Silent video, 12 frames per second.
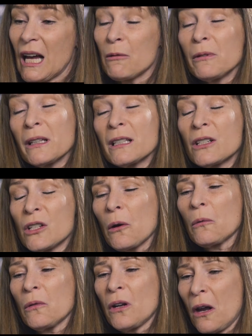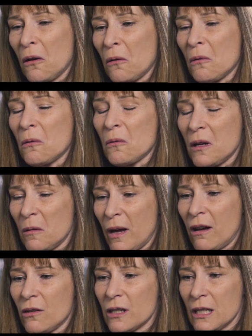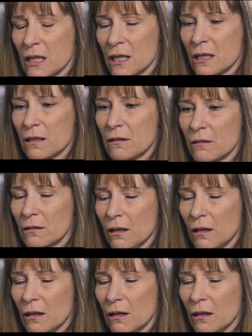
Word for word: I really don't know about his